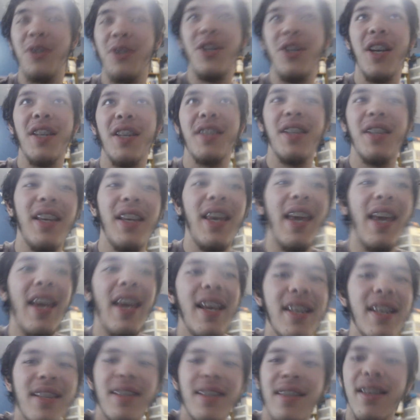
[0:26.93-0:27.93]
just in
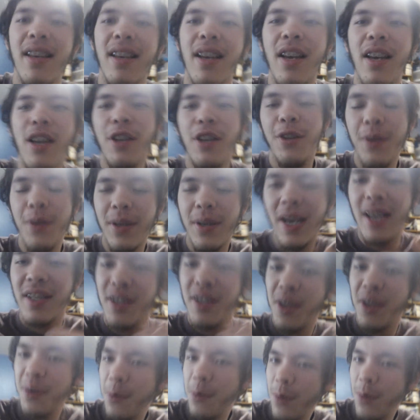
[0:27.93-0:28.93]
case you guys
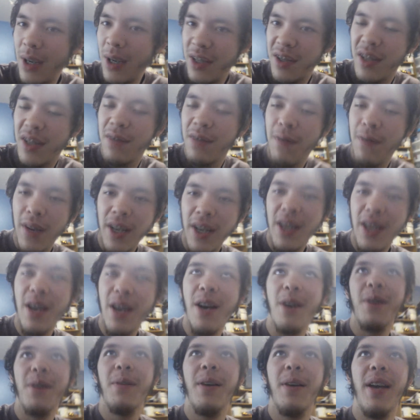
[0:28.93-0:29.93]
don't watch this
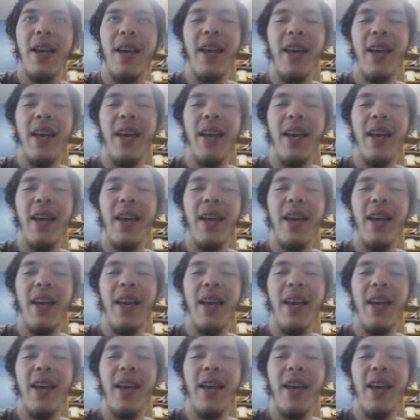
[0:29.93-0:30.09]
video,